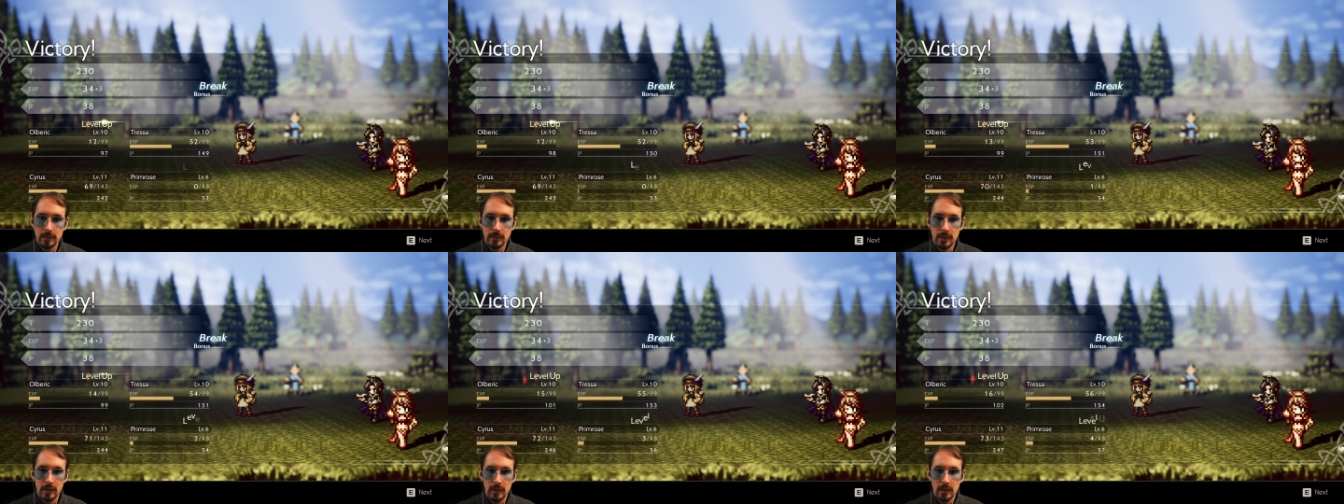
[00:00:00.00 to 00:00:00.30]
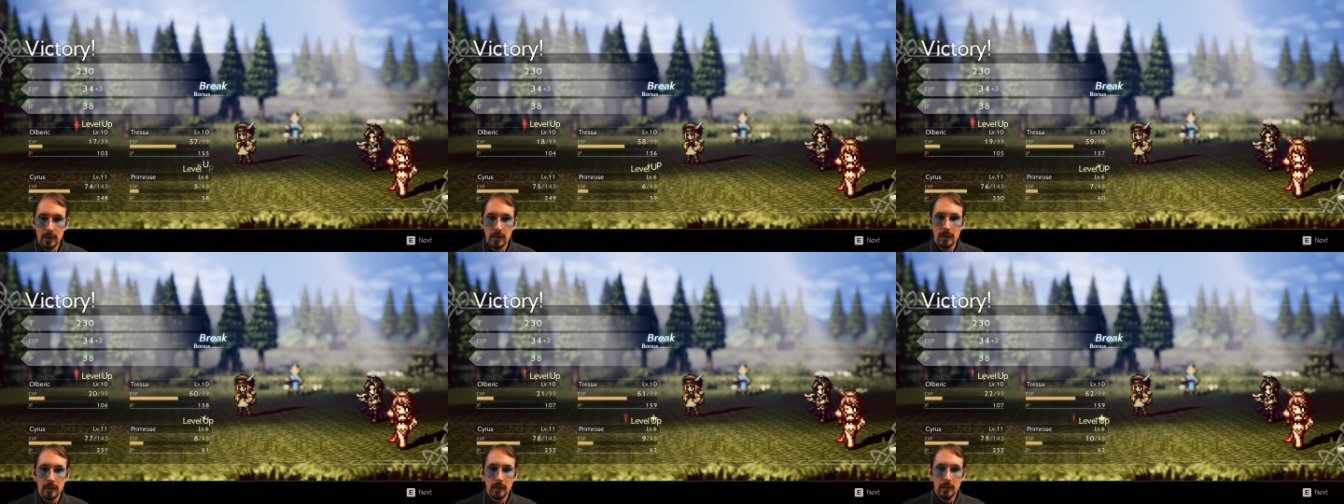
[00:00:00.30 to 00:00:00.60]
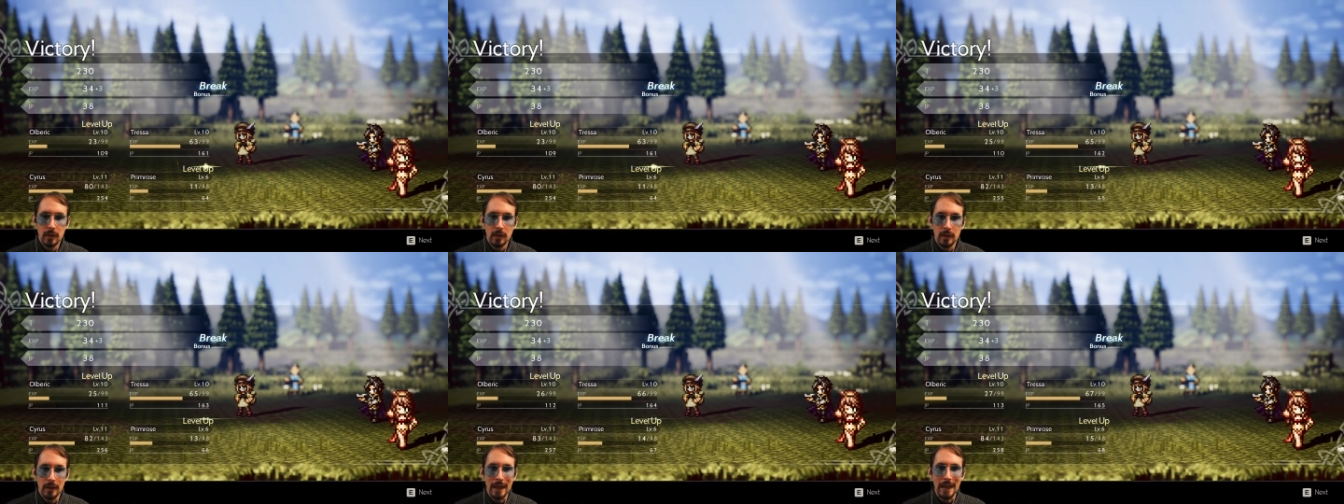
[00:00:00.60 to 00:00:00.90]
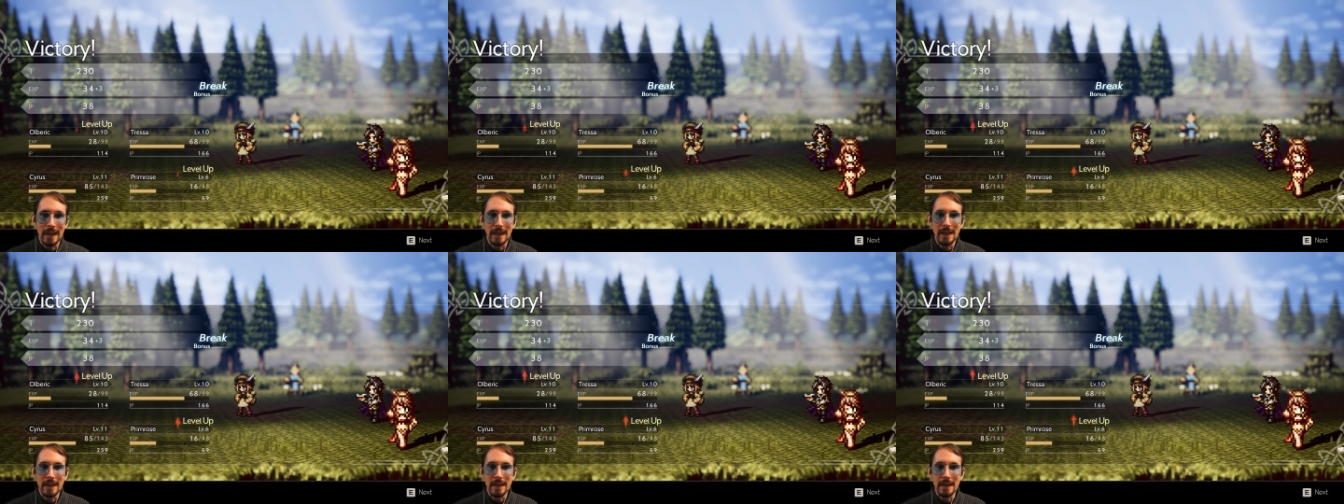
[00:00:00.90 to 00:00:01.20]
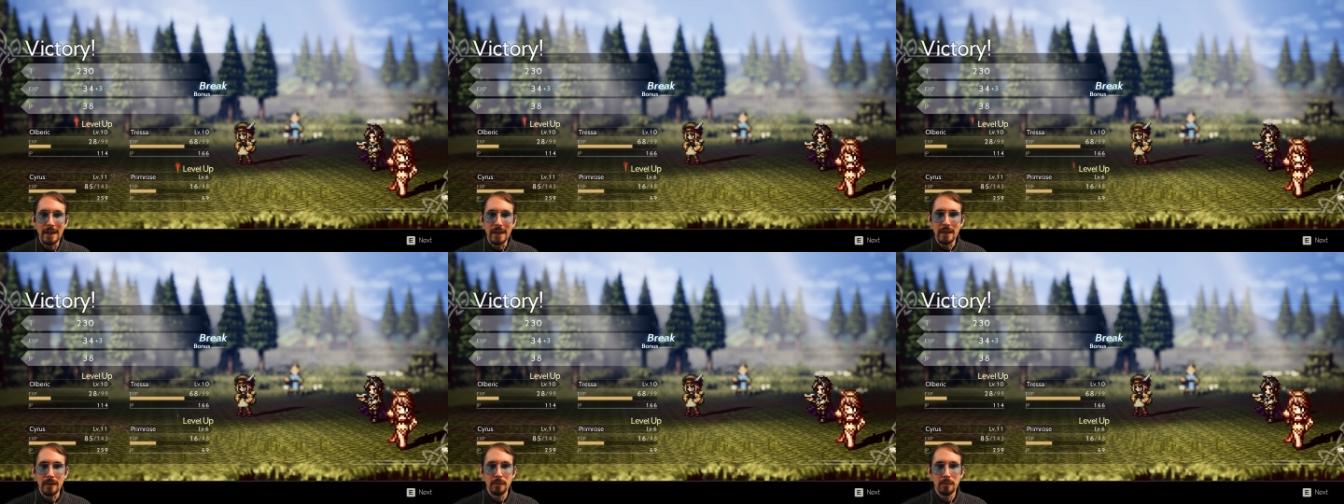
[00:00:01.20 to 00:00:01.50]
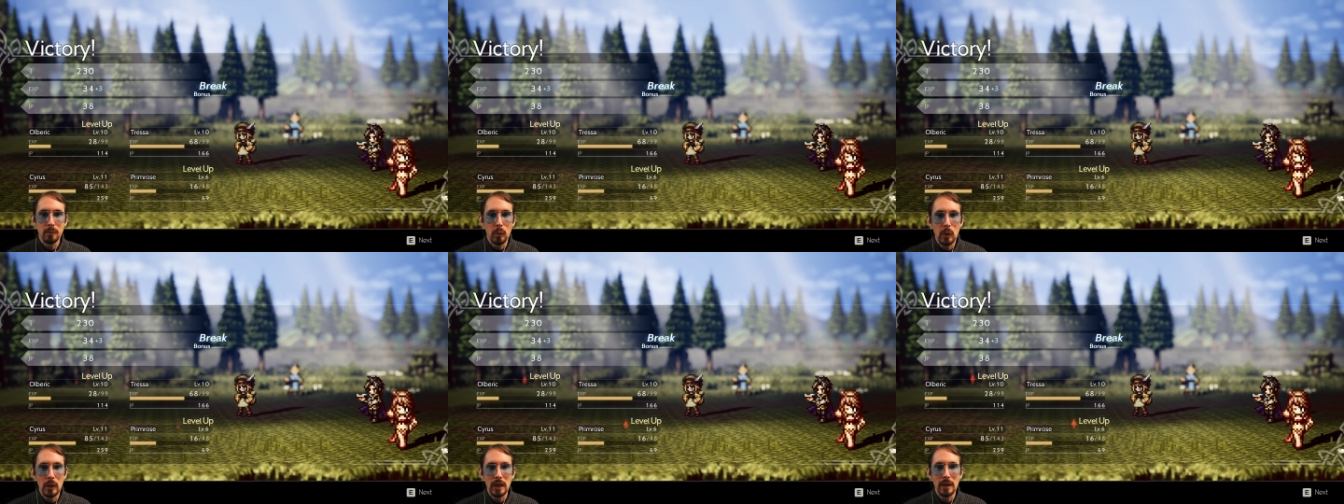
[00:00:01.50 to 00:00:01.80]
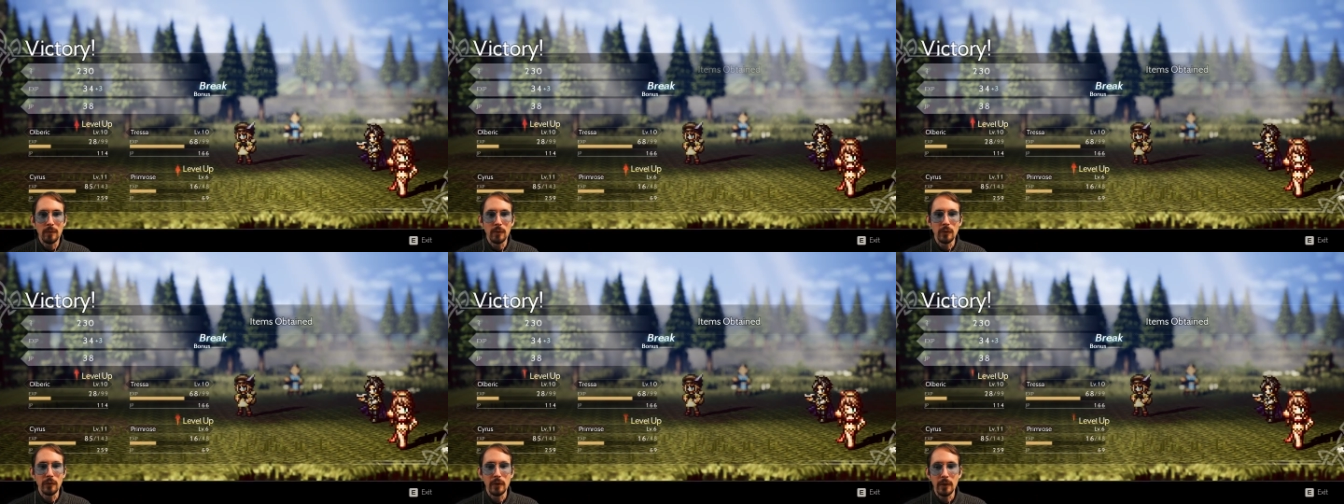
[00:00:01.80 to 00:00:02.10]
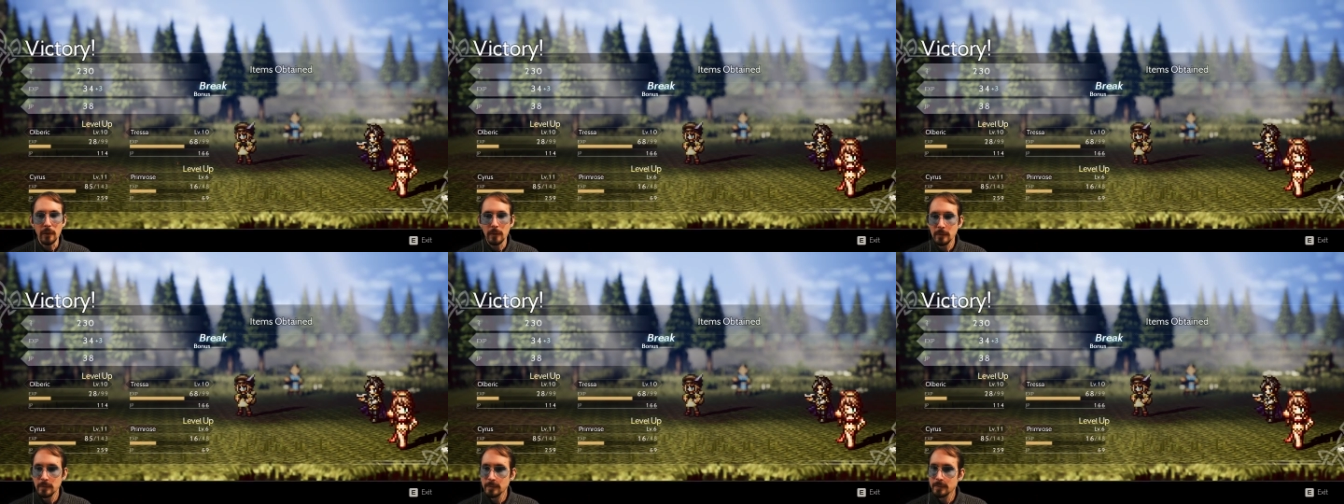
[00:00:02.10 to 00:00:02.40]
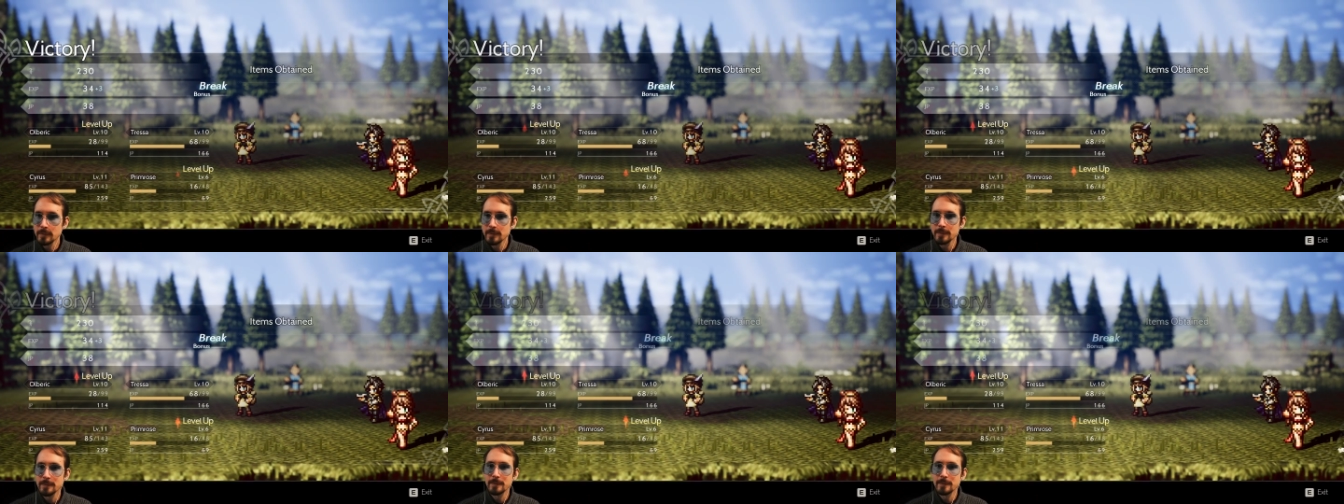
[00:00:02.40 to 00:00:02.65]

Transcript: Oh, a more levels though.